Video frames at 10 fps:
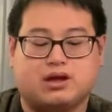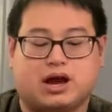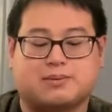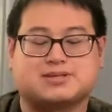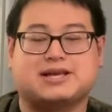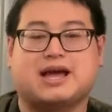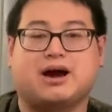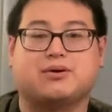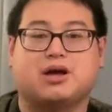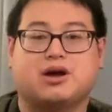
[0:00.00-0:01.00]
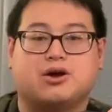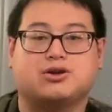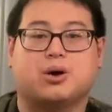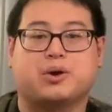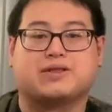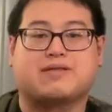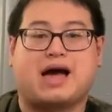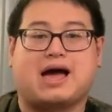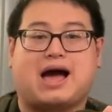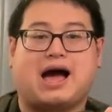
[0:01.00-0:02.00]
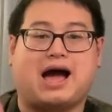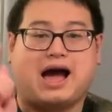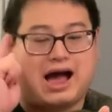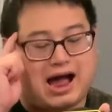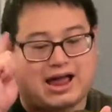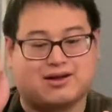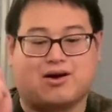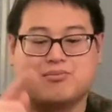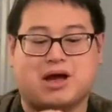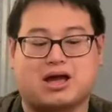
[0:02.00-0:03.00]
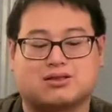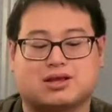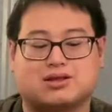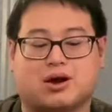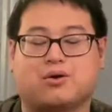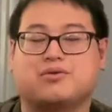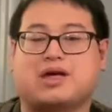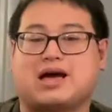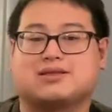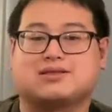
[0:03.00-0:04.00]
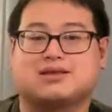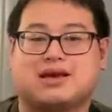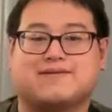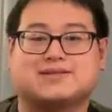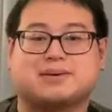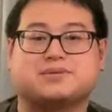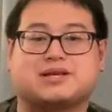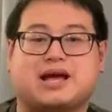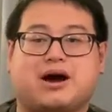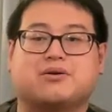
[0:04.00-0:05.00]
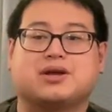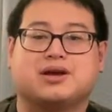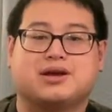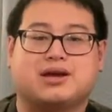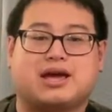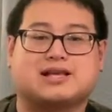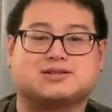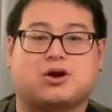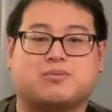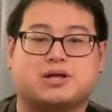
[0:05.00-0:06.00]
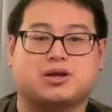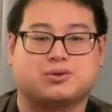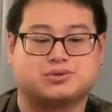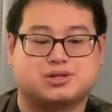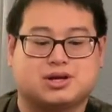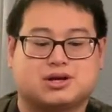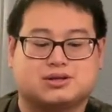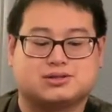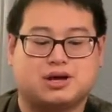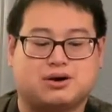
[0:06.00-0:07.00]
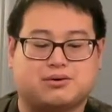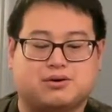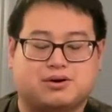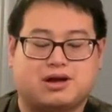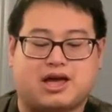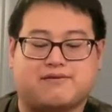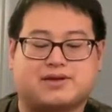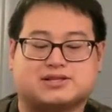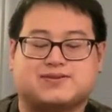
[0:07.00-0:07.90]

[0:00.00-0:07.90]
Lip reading: upside down, knowing that I automatically know that if it's upside down, it's already been used. So if it's